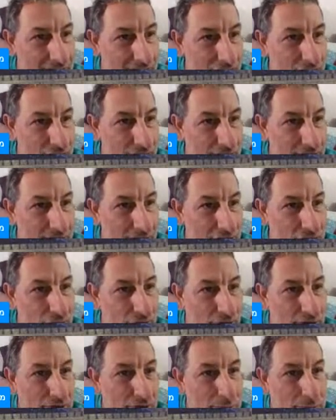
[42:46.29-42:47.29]
Hashvan is
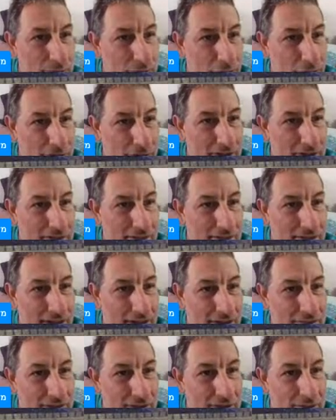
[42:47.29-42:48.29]
before Kislev, and then we
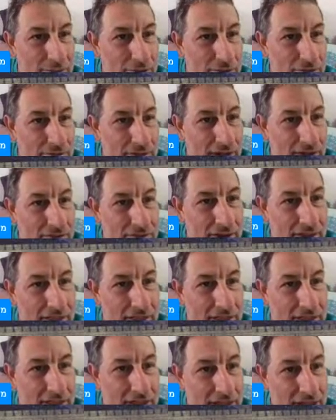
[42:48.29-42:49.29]
have Tevet,
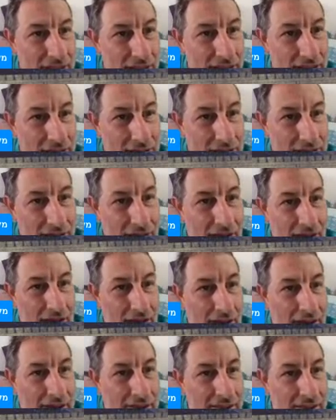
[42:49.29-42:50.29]
and then we have
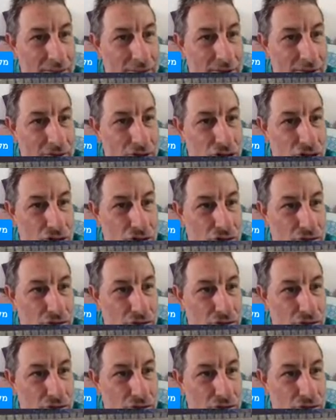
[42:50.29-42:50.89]
Shvat.